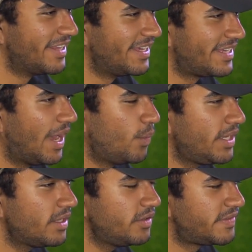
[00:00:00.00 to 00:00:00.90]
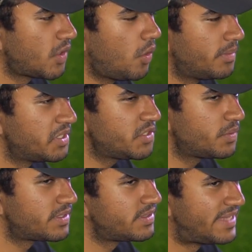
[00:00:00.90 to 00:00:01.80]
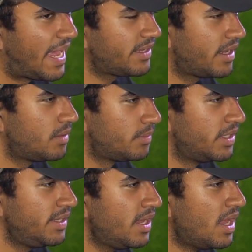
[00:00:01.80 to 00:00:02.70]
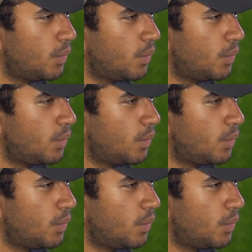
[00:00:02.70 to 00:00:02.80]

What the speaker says: Like, we can do so much with that kind of money.